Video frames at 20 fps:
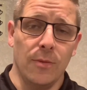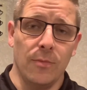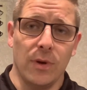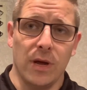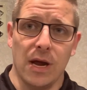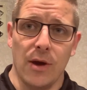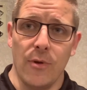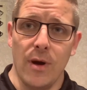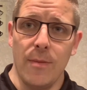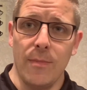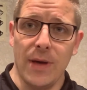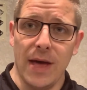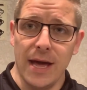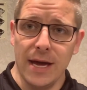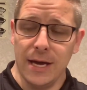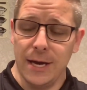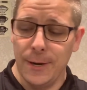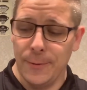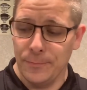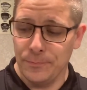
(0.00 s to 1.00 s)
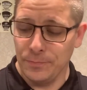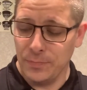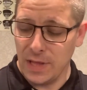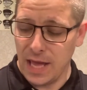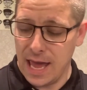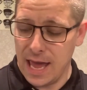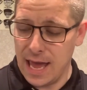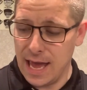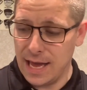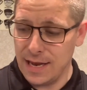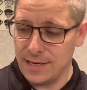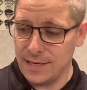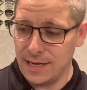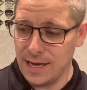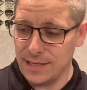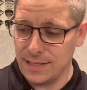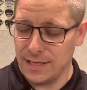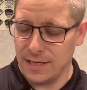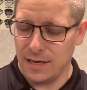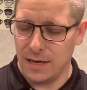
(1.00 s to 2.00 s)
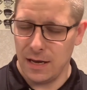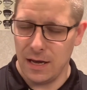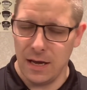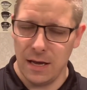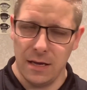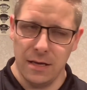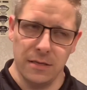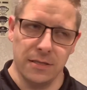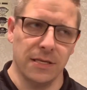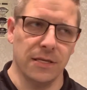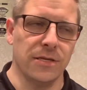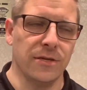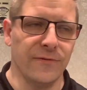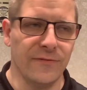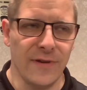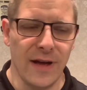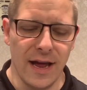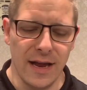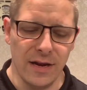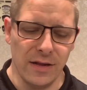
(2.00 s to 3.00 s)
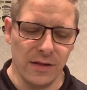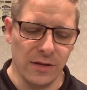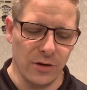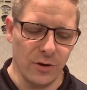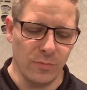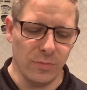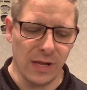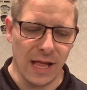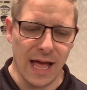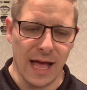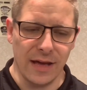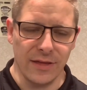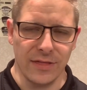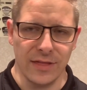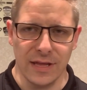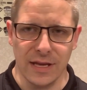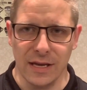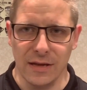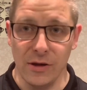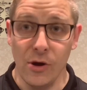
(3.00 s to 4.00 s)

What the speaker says: But I went back and I said, did you find a little black thing?